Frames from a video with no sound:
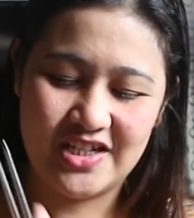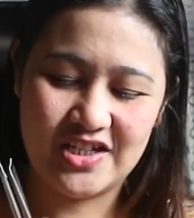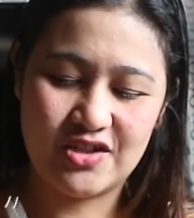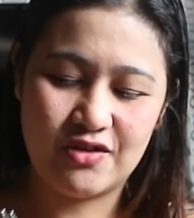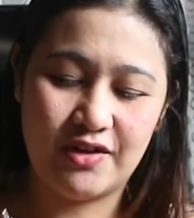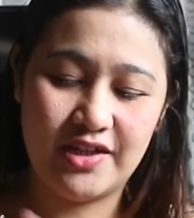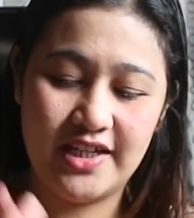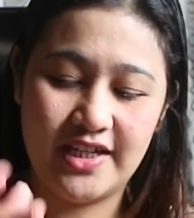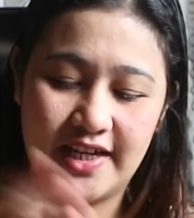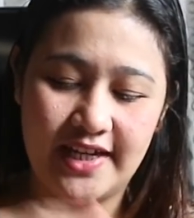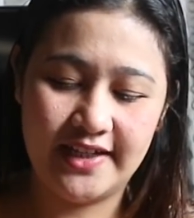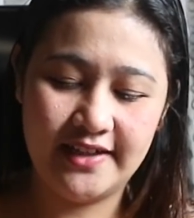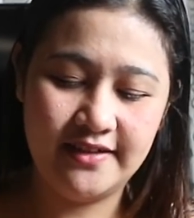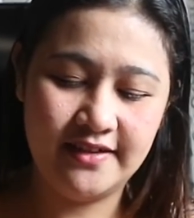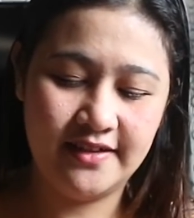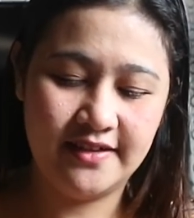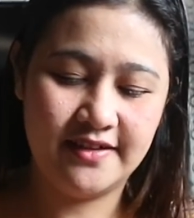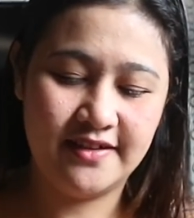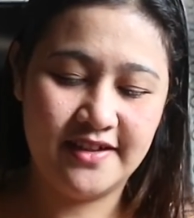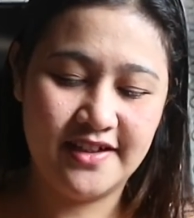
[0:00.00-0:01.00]
So, ayan.
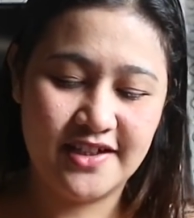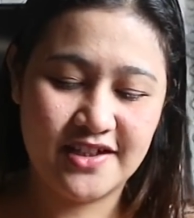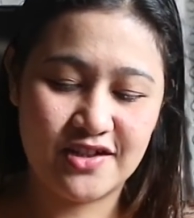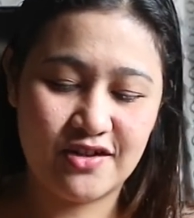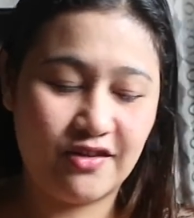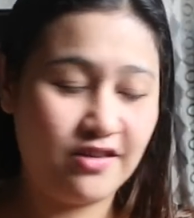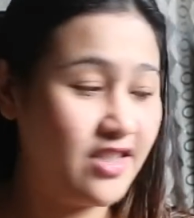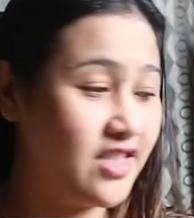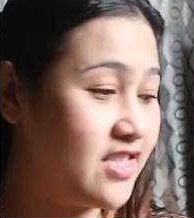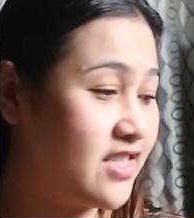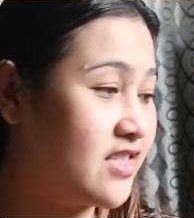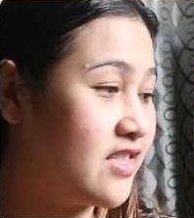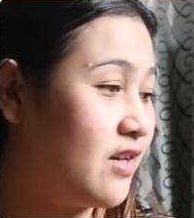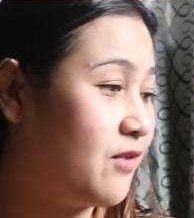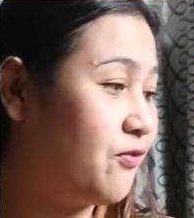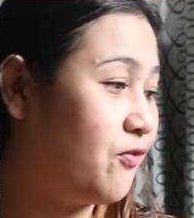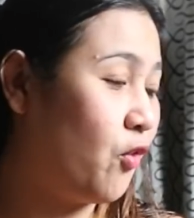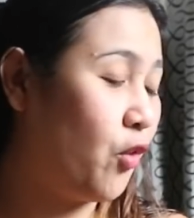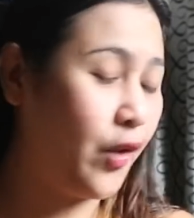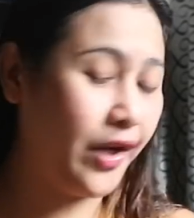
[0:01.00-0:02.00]
So, this is
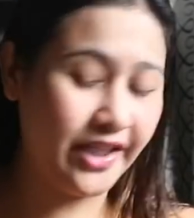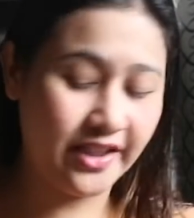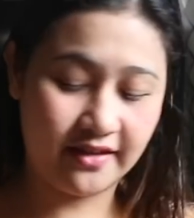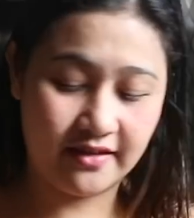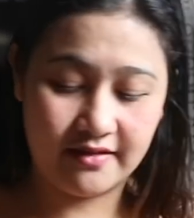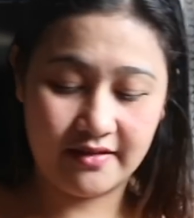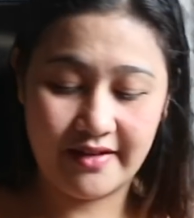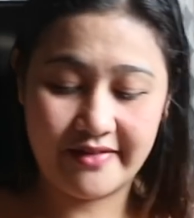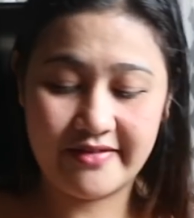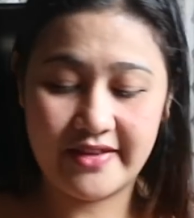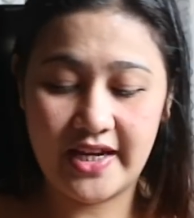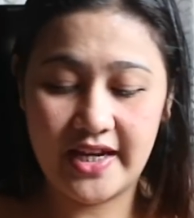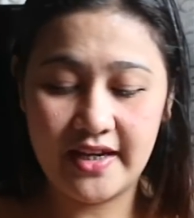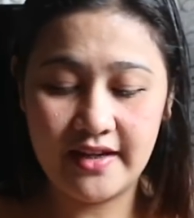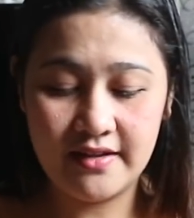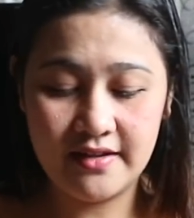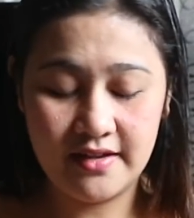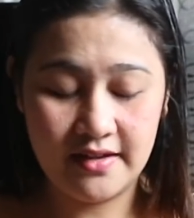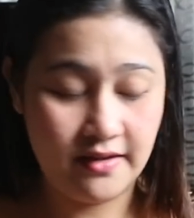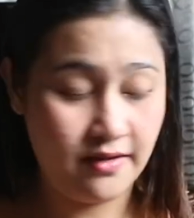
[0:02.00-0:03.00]
the fourth
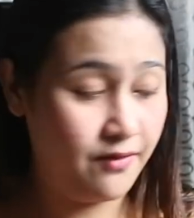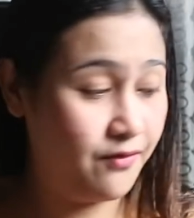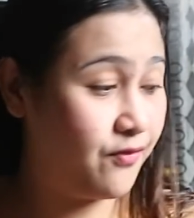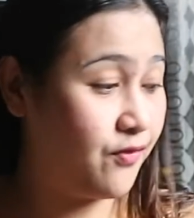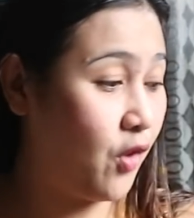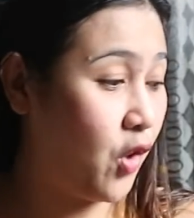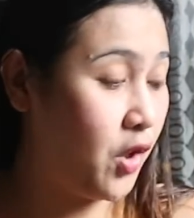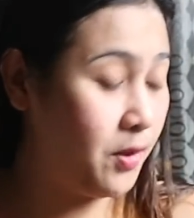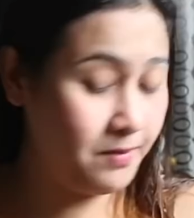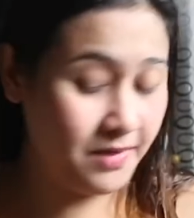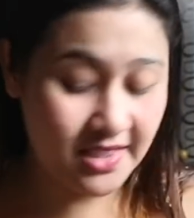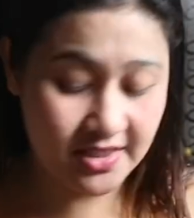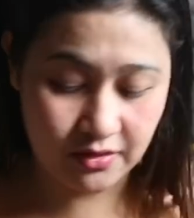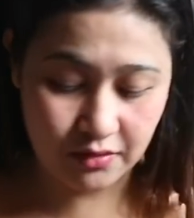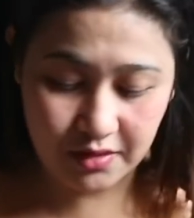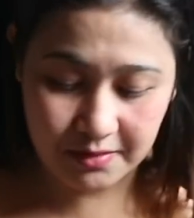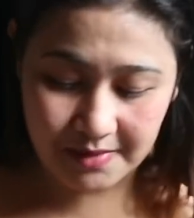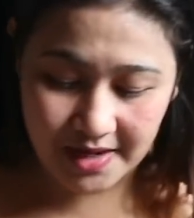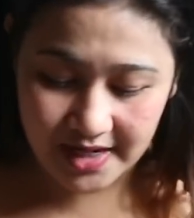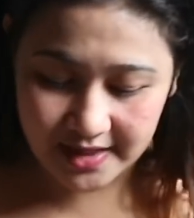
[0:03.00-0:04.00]
thing from
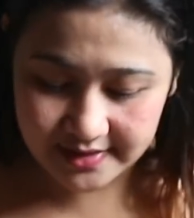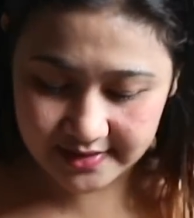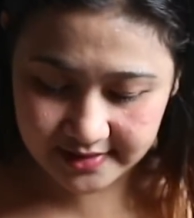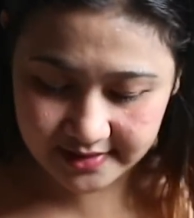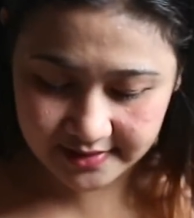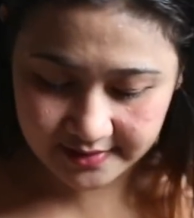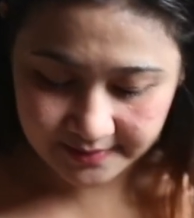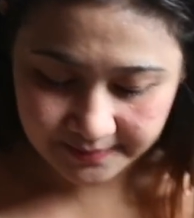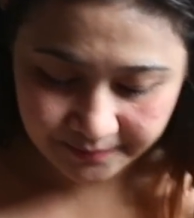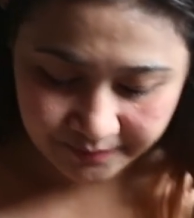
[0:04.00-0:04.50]
Mystery Box.